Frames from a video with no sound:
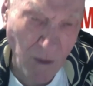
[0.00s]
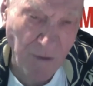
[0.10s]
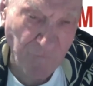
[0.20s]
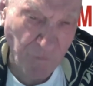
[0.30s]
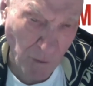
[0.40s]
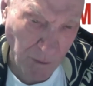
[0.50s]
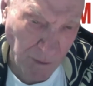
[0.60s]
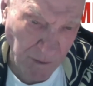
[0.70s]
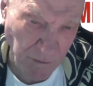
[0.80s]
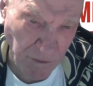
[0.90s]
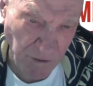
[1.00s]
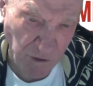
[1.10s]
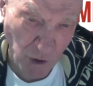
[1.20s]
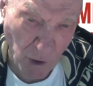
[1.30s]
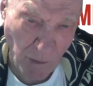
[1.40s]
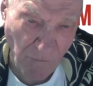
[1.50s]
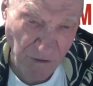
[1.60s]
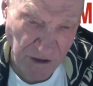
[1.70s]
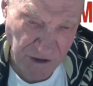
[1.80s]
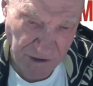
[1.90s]
forward with Global
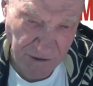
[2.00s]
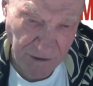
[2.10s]
Vision,